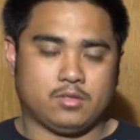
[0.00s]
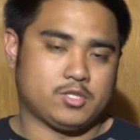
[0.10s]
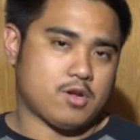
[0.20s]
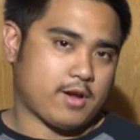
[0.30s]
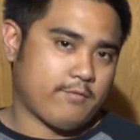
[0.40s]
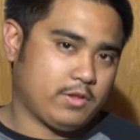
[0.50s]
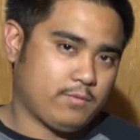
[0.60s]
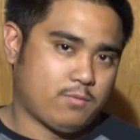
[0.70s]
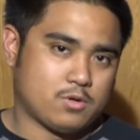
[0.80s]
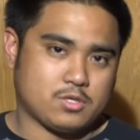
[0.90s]
The stock
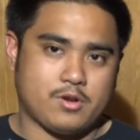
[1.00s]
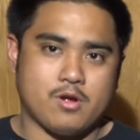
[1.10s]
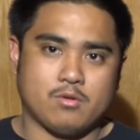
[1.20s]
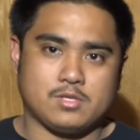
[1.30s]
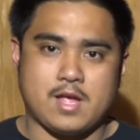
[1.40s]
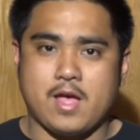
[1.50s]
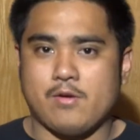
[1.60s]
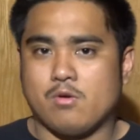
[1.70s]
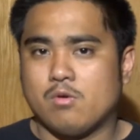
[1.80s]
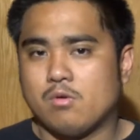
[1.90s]
M54s are known to
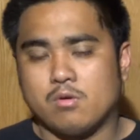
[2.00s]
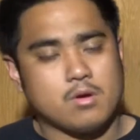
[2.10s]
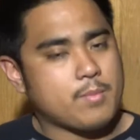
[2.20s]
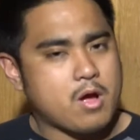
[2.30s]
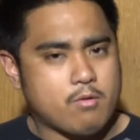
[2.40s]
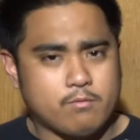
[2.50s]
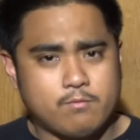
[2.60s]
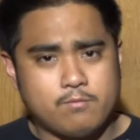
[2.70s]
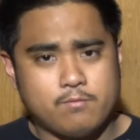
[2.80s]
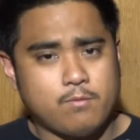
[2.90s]
handle about
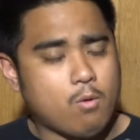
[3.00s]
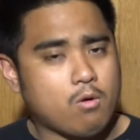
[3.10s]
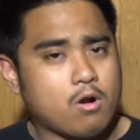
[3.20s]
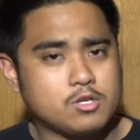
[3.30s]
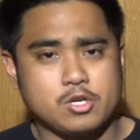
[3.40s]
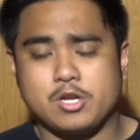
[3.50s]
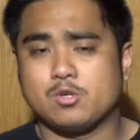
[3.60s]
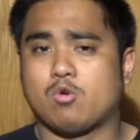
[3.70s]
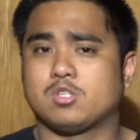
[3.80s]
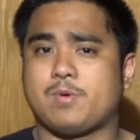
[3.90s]

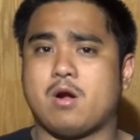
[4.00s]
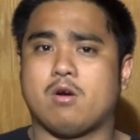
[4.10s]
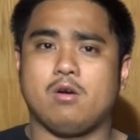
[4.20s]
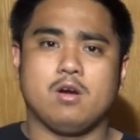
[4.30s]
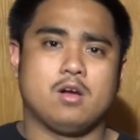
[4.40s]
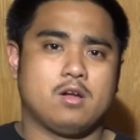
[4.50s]
400-ish horsepower,